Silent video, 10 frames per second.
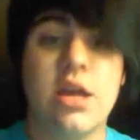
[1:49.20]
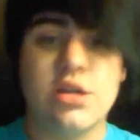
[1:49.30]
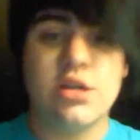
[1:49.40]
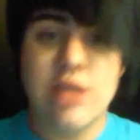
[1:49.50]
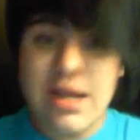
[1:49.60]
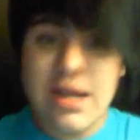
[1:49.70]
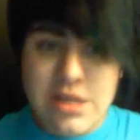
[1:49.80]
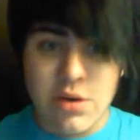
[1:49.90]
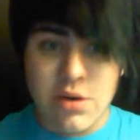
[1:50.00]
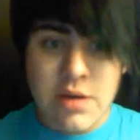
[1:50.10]
So you gotta
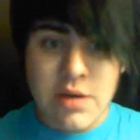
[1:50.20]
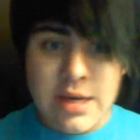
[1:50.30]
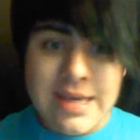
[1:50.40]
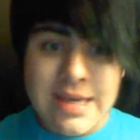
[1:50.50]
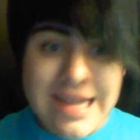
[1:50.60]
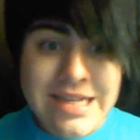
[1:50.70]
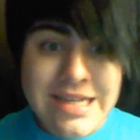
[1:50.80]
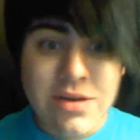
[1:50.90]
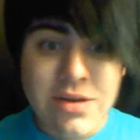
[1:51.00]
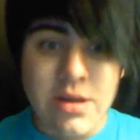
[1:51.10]
deal, you
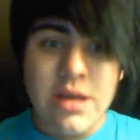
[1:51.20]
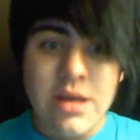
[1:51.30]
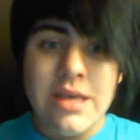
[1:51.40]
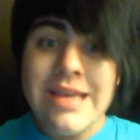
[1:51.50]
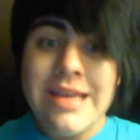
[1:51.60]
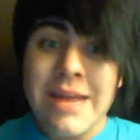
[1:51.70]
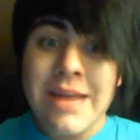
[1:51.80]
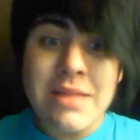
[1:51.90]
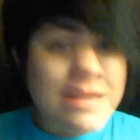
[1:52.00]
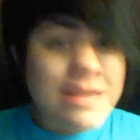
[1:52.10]
gotta
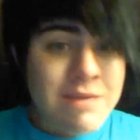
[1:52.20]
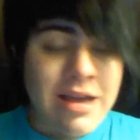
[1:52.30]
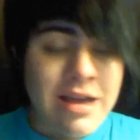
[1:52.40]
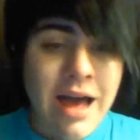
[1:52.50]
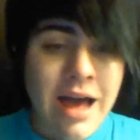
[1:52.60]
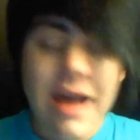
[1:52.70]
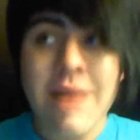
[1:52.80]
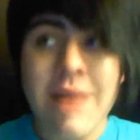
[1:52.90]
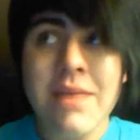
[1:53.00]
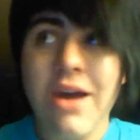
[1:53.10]
believe me. I'm
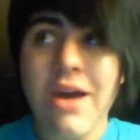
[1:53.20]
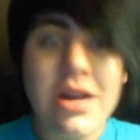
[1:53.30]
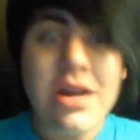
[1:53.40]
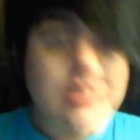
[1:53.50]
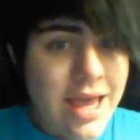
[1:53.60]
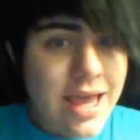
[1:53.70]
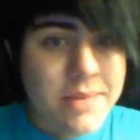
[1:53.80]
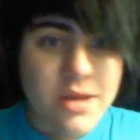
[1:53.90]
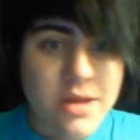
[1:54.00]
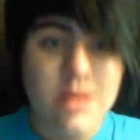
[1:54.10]
like Honest Abe,
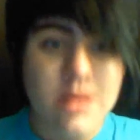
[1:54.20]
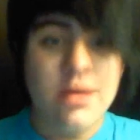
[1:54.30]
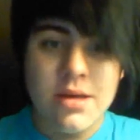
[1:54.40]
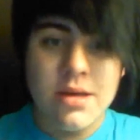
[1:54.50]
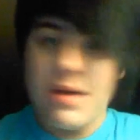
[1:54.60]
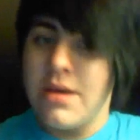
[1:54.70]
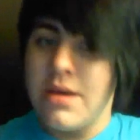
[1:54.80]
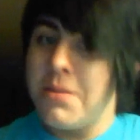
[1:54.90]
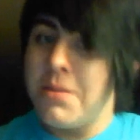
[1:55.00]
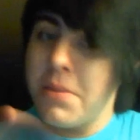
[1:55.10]

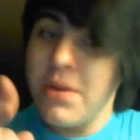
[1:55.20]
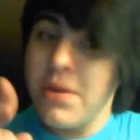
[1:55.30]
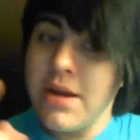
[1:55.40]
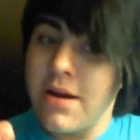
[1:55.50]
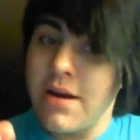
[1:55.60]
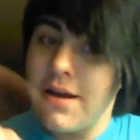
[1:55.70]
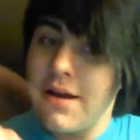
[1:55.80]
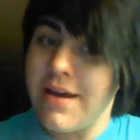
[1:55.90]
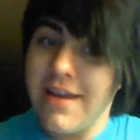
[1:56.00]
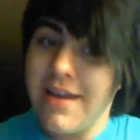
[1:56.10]
but prettier.
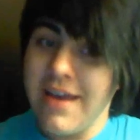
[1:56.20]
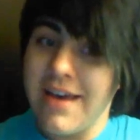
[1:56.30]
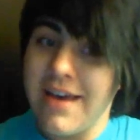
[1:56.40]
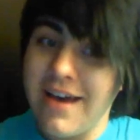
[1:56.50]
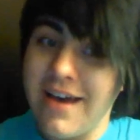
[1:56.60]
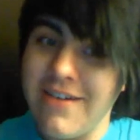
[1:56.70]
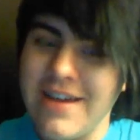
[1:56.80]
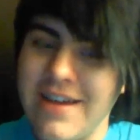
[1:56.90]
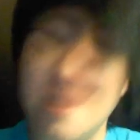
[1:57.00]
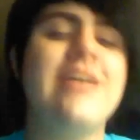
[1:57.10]
Yeah, I win.
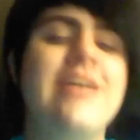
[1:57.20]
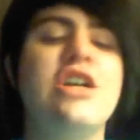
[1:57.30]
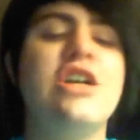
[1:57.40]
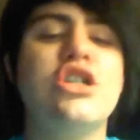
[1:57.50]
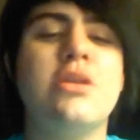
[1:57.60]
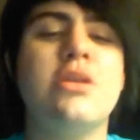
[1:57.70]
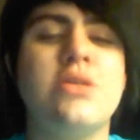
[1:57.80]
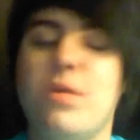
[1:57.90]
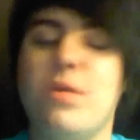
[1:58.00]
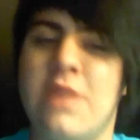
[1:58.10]
So enjoy
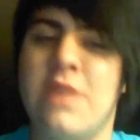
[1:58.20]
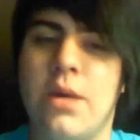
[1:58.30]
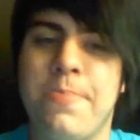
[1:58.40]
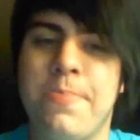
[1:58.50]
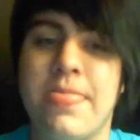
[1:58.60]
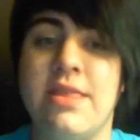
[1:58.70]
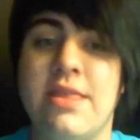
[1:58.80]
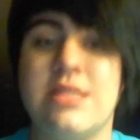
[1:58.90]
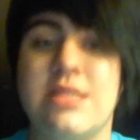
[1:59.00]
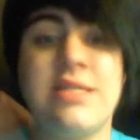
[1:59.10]
the video. The
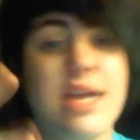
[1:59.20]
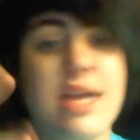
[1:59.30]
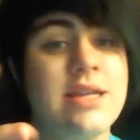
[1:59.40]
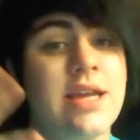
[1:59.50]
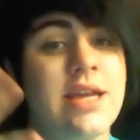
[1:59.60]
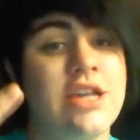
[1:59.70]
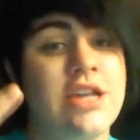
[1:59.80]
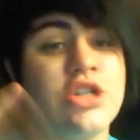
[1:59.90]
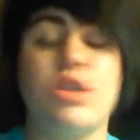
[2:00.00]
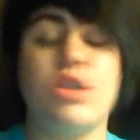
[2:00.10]
second
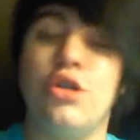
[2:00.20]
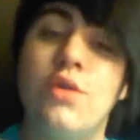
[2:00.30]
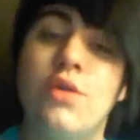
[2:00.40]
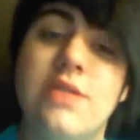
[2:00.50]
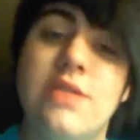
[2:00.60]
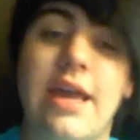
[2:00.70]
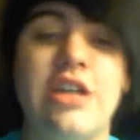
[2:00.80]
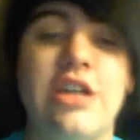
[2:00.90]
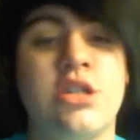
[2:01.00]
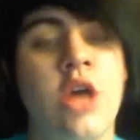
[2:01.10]
dedication, dose
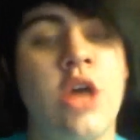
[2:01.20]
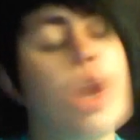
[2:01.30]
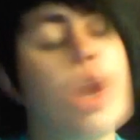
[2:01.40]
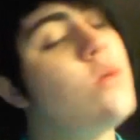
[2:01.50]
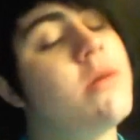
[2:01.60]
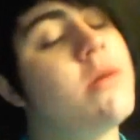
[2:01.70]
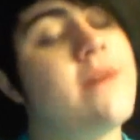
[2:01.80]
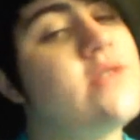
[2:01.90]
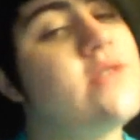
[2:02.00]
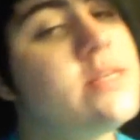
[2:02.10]
dedication, will come after
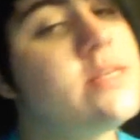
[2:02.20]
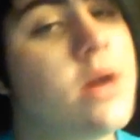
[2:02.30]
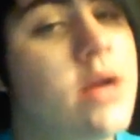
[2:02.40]
this part.